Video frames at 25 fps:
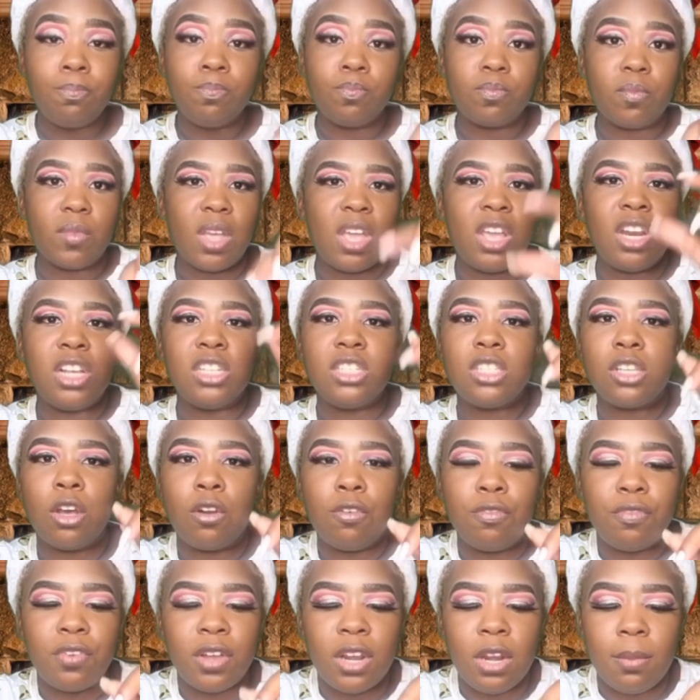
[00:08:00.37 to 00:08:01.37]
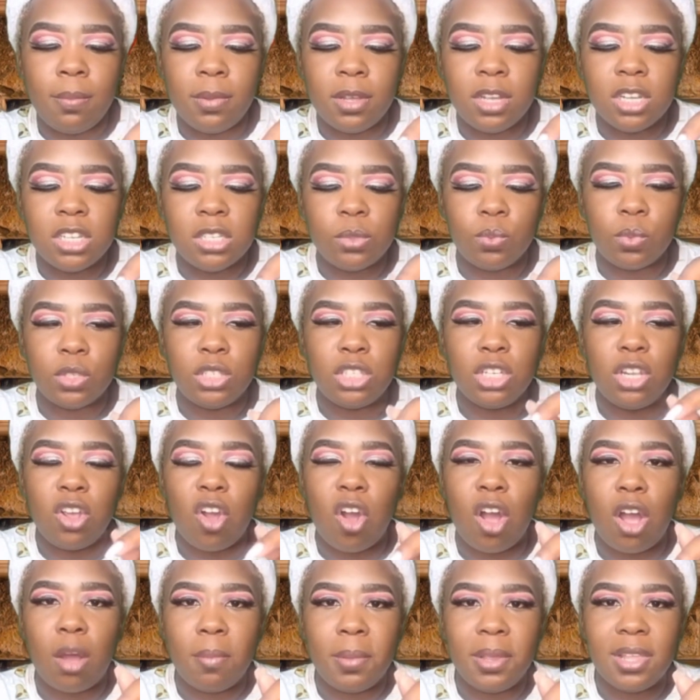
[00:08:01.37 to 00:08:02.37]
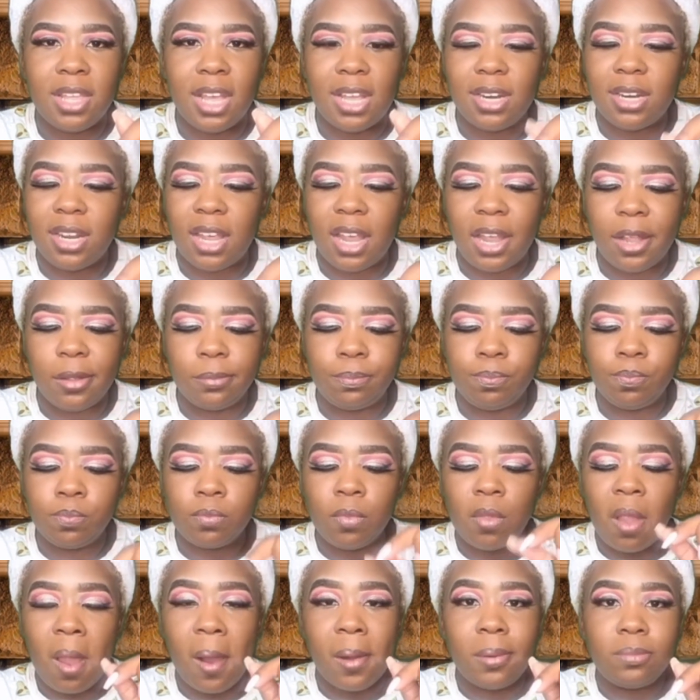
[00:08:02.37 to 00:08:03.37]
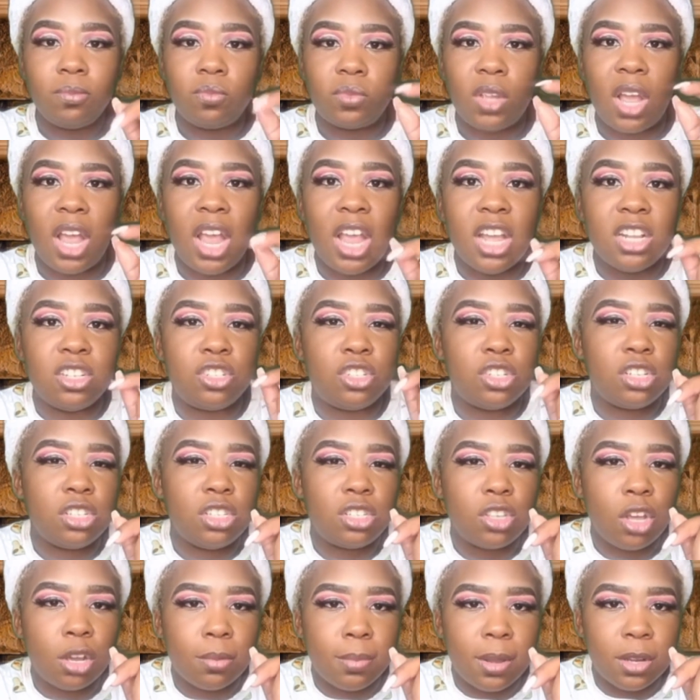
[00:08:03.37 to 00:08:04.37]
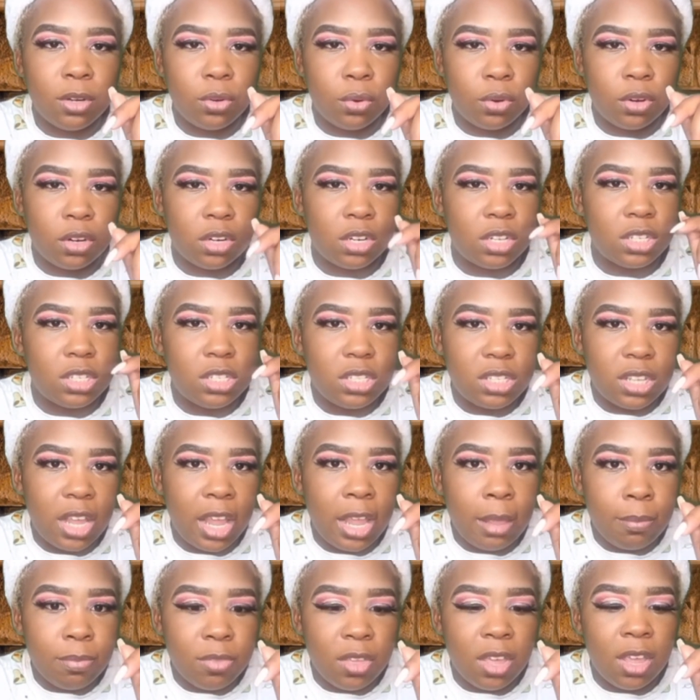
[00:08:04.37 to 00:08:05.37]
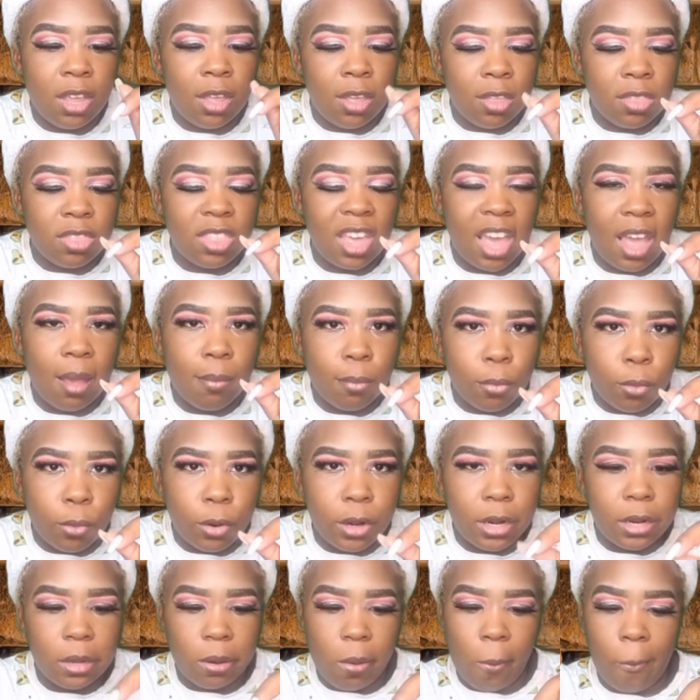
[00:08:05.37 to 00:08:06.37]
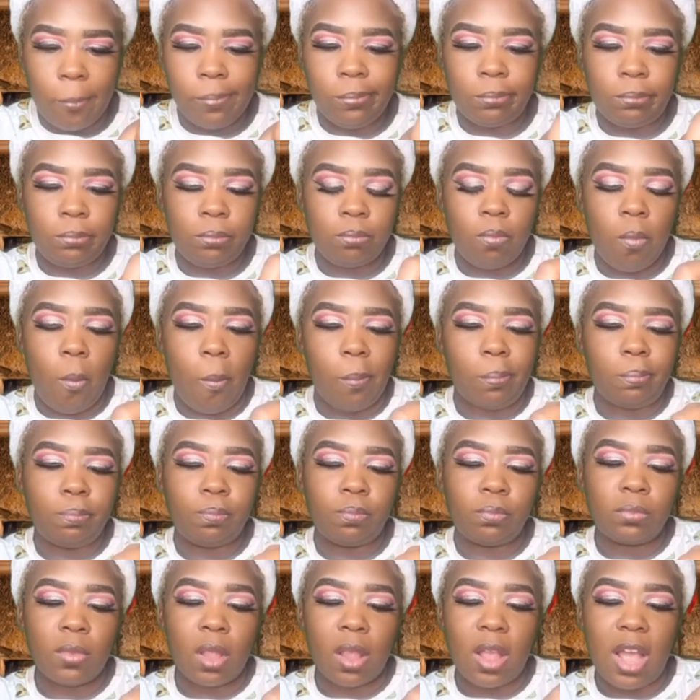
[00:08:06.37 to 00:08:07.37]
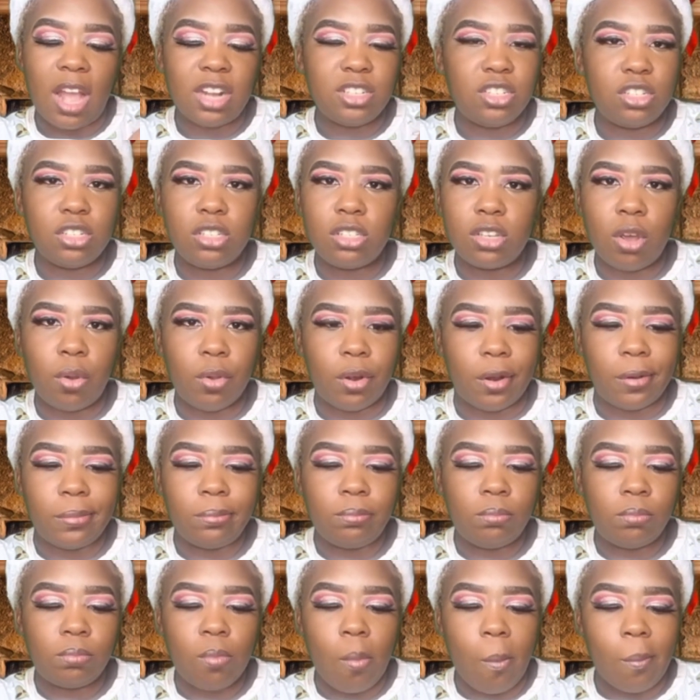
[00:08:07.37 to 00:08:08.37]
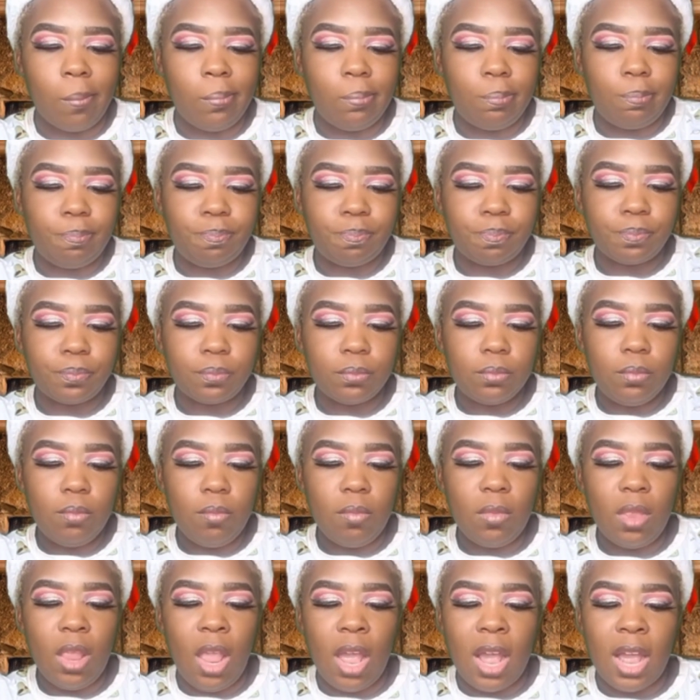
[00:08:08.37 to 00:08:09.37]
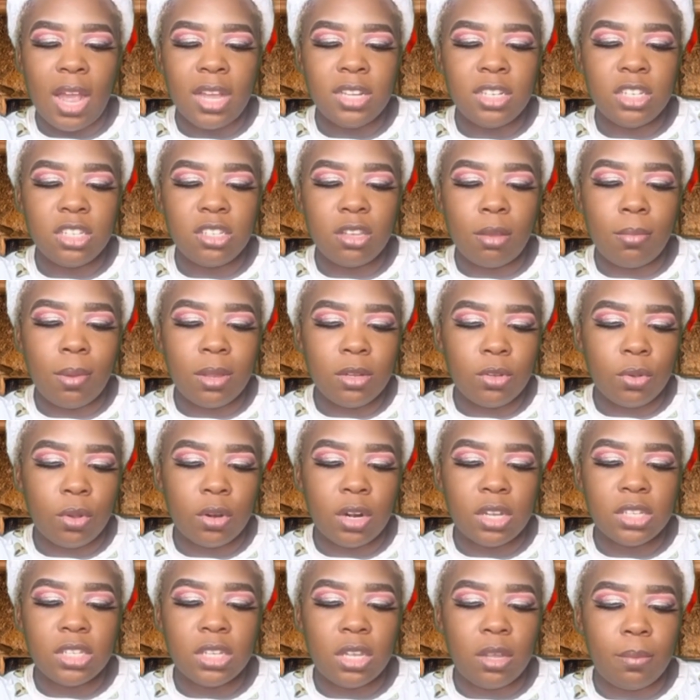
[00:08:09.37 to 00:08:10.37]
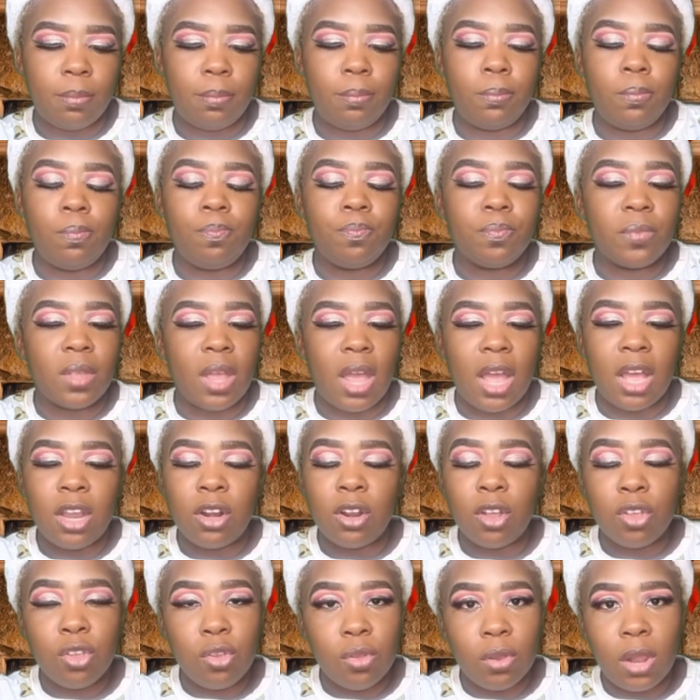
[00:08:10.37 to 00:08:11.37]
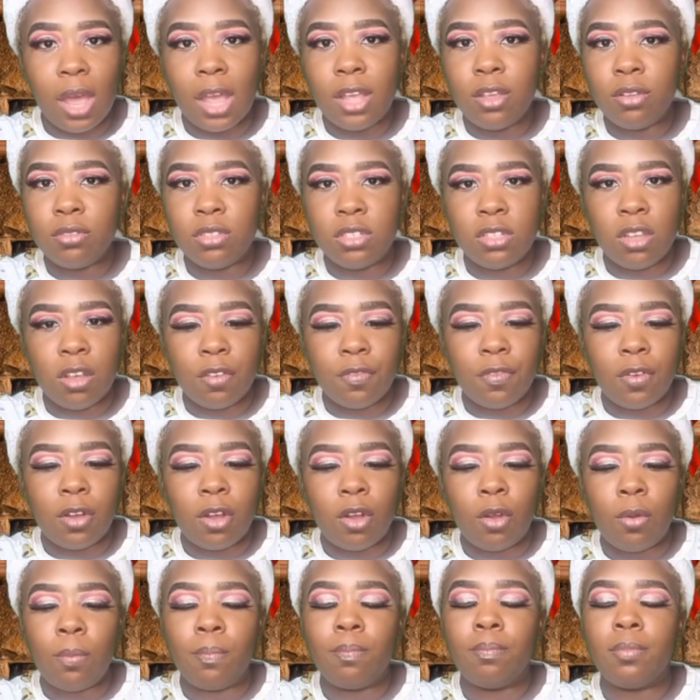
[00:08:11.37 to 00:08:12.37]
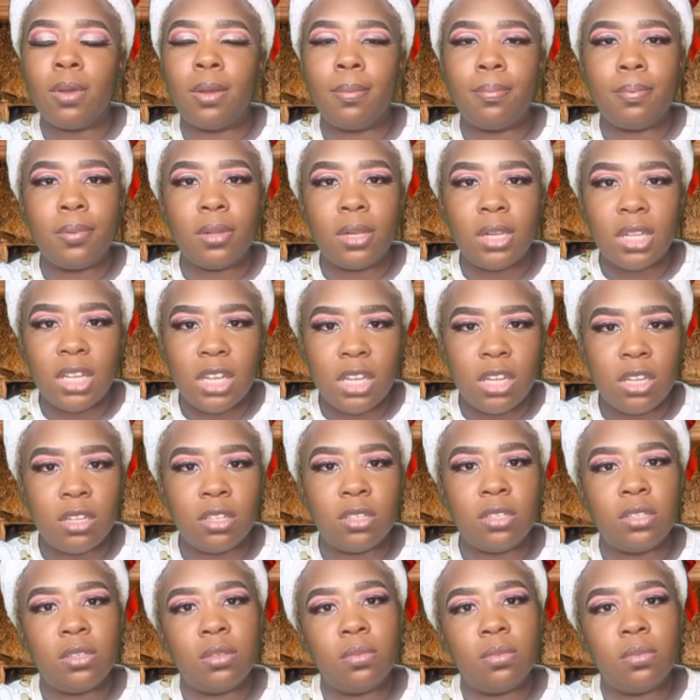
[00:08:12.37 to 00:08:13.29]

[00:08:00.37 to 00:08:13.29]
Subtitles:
And it's so funny because when she called me that day, I had just told my daughter the same thing that morning. I just told her. I had just told my daughter, I said, I know you like using your phone, but please